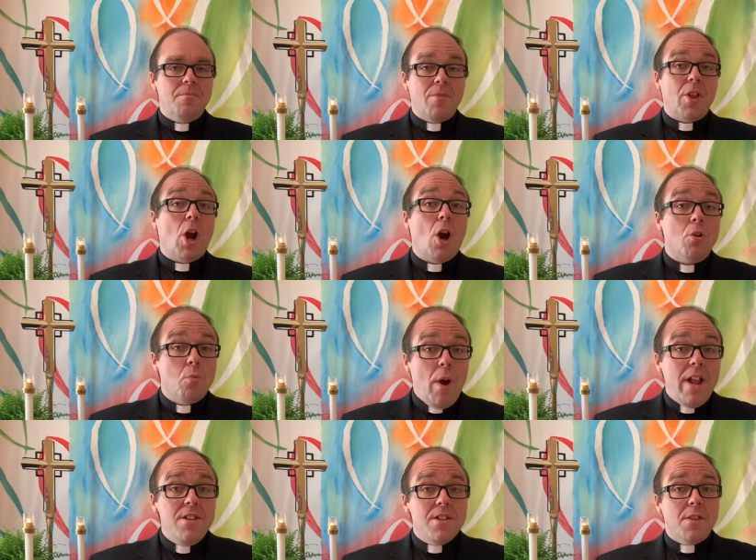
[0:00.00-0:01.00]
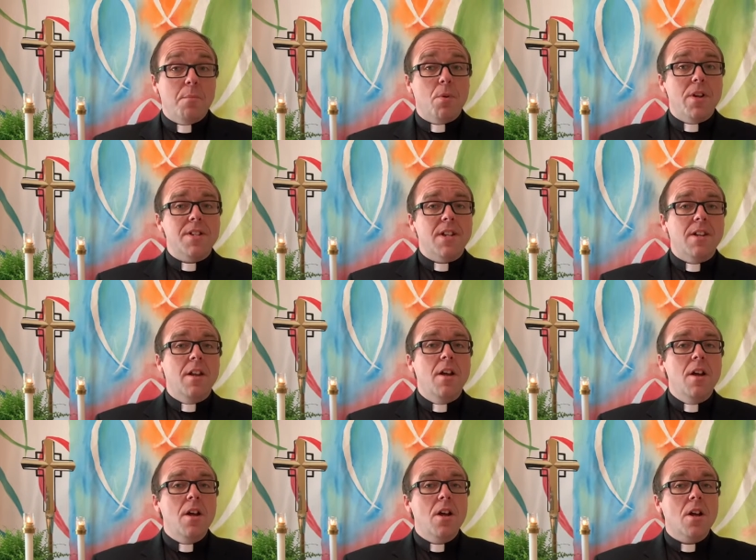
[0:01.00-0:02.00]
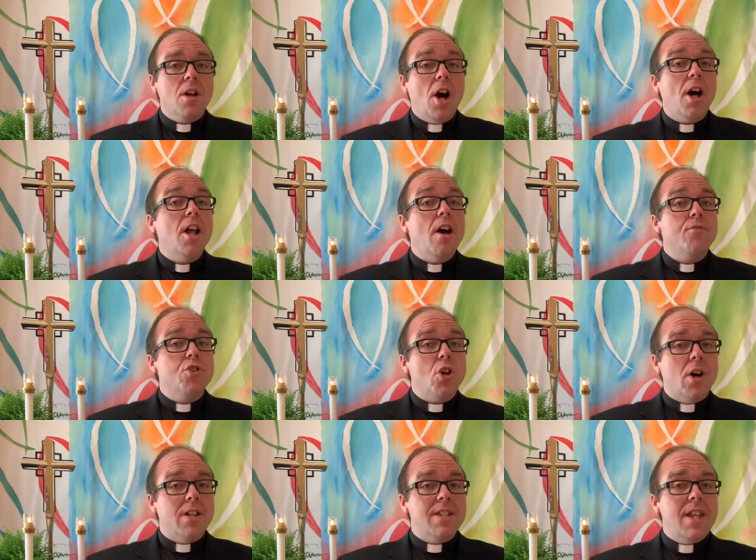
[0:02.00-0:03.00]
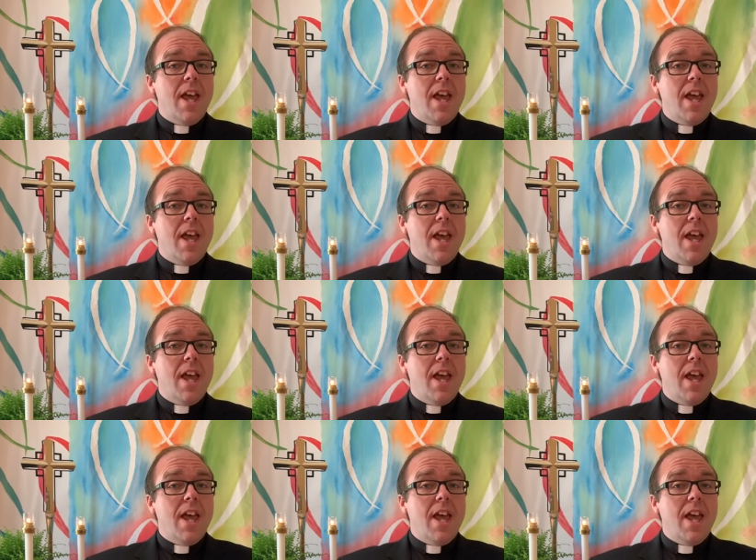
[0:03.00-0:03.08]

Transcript: And the guard went to the prison cut off John's